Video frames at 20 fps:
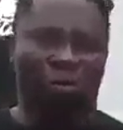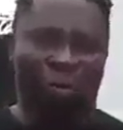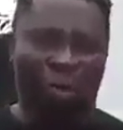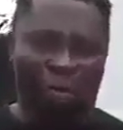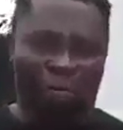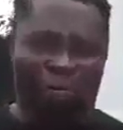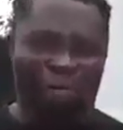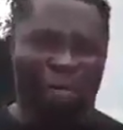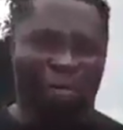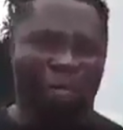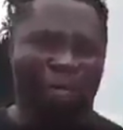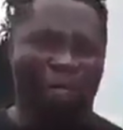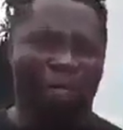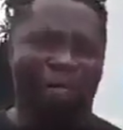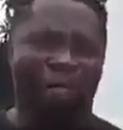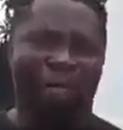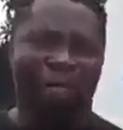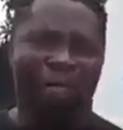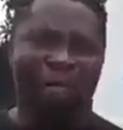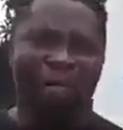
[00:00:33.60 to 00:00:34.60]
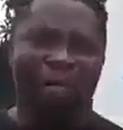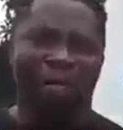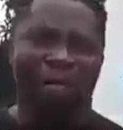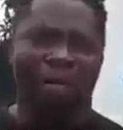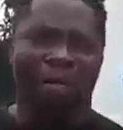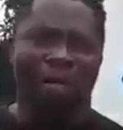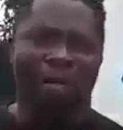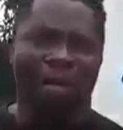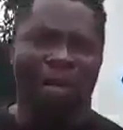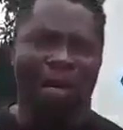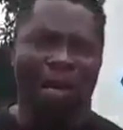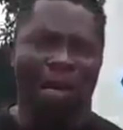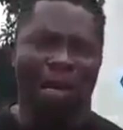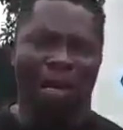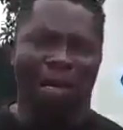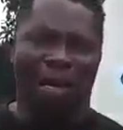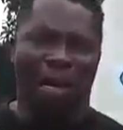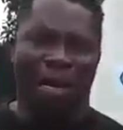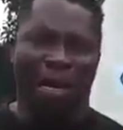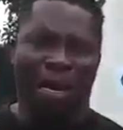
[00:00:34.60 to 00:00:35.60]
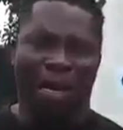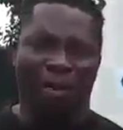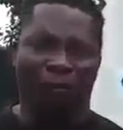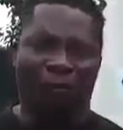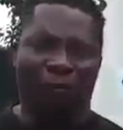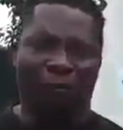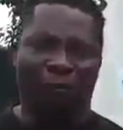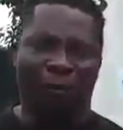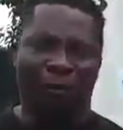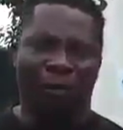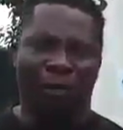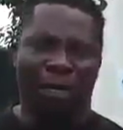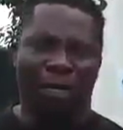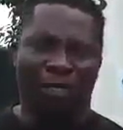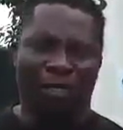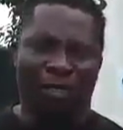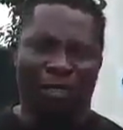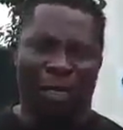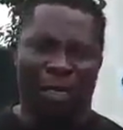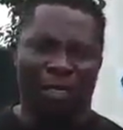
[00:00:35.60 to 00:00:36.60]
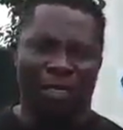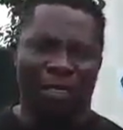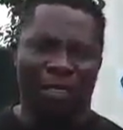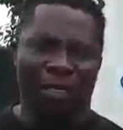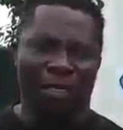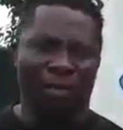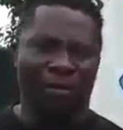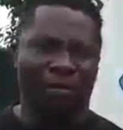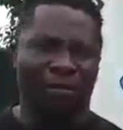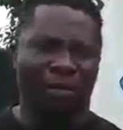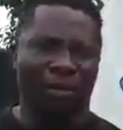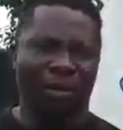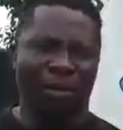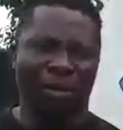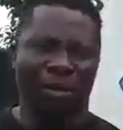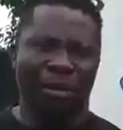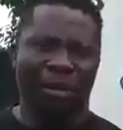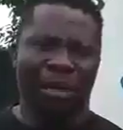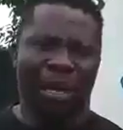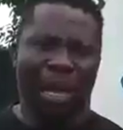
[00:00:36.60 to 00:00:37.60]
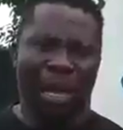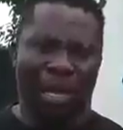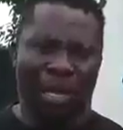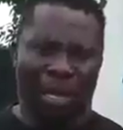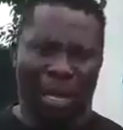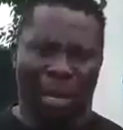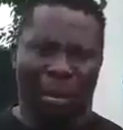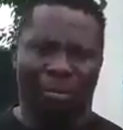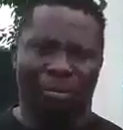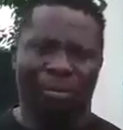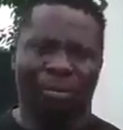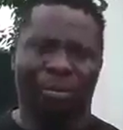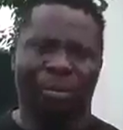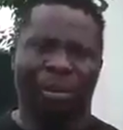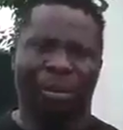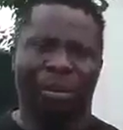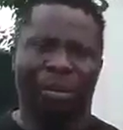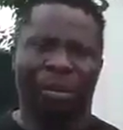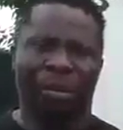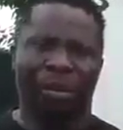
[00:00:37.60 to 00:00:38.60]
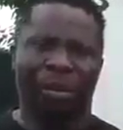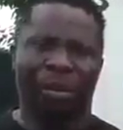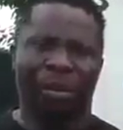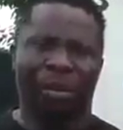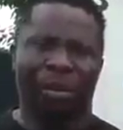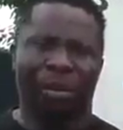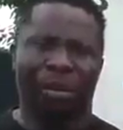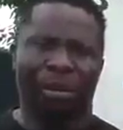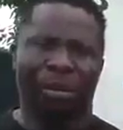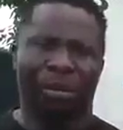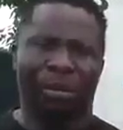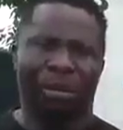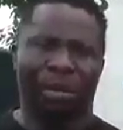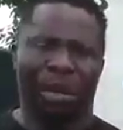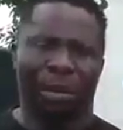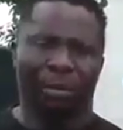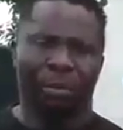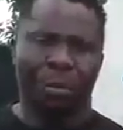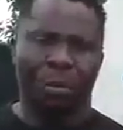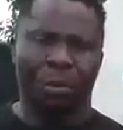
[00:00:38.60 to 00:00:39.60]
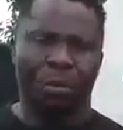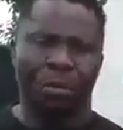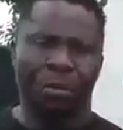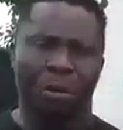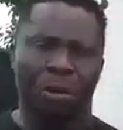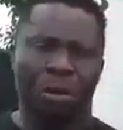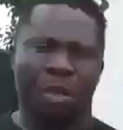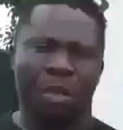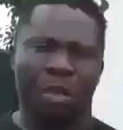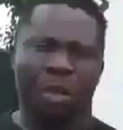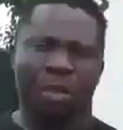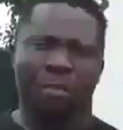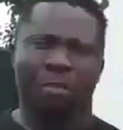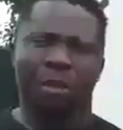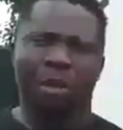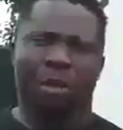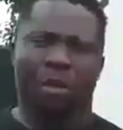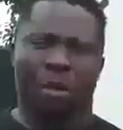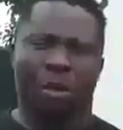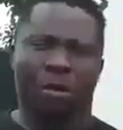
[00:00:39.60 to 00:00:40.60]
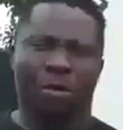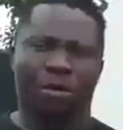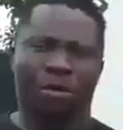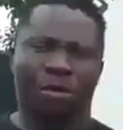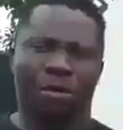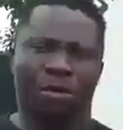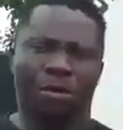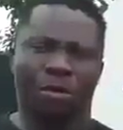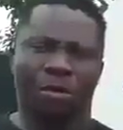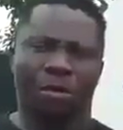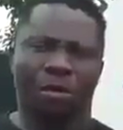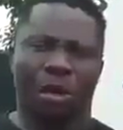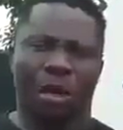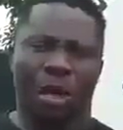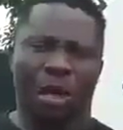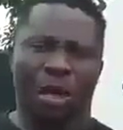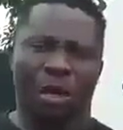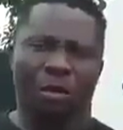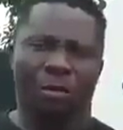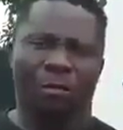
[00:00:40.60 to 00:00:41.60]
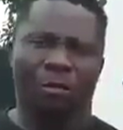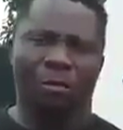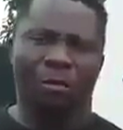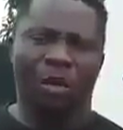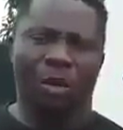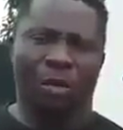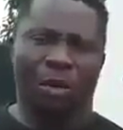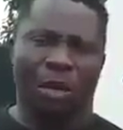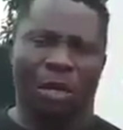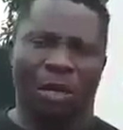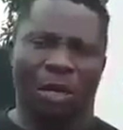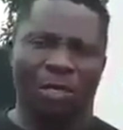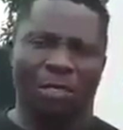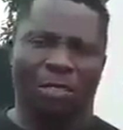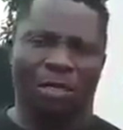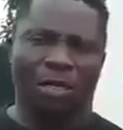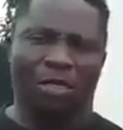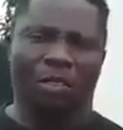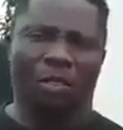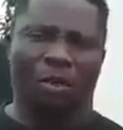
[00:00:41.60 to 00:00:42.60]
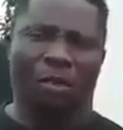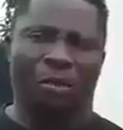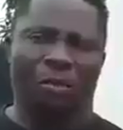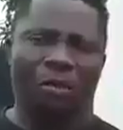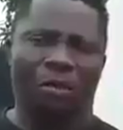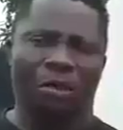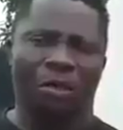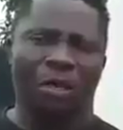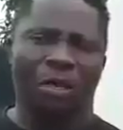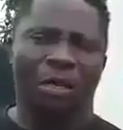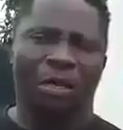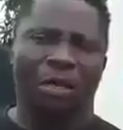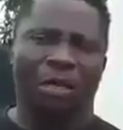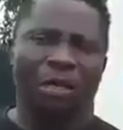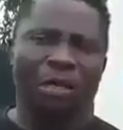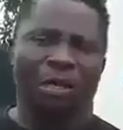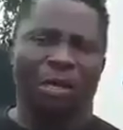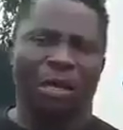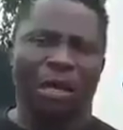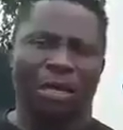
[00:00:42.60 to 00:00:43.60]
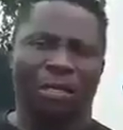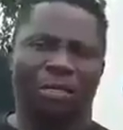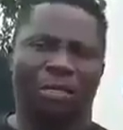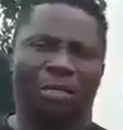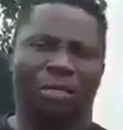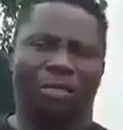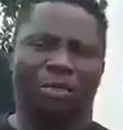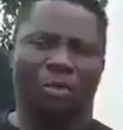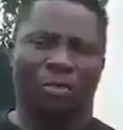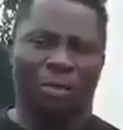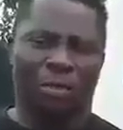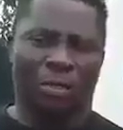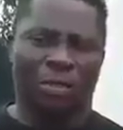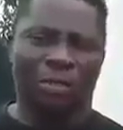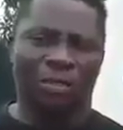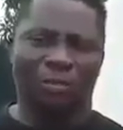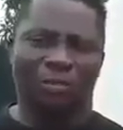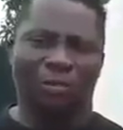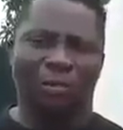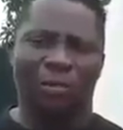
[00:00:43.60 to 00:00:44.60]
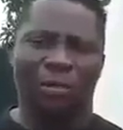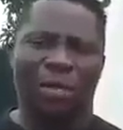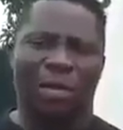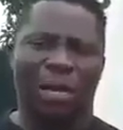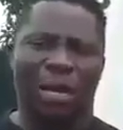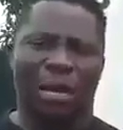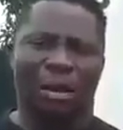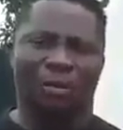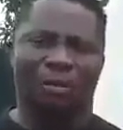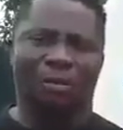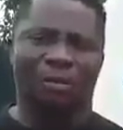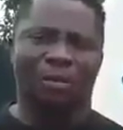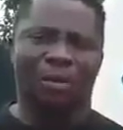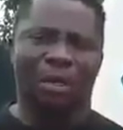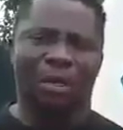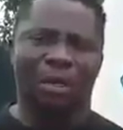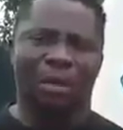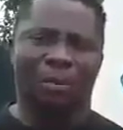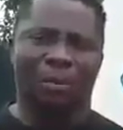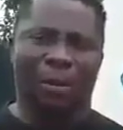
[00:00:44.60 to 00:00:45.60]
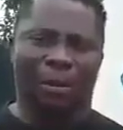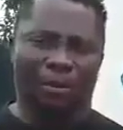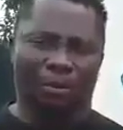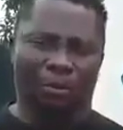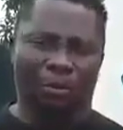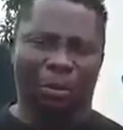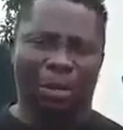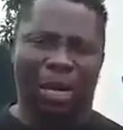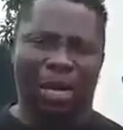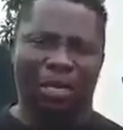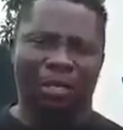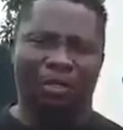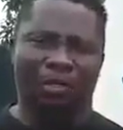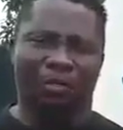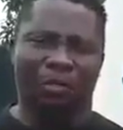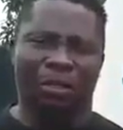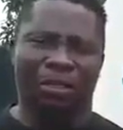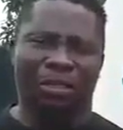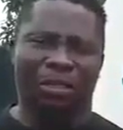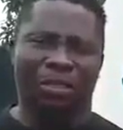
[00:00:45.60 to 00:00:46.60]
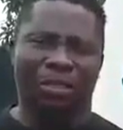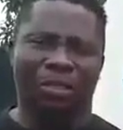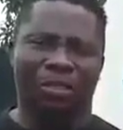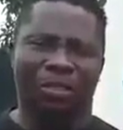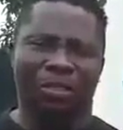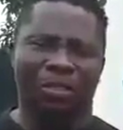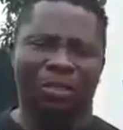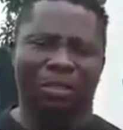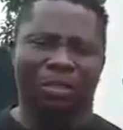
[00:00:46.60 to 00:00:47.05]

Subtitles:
presently, and I left yesterday. I come my bow because my organization gets something where we can patronize with.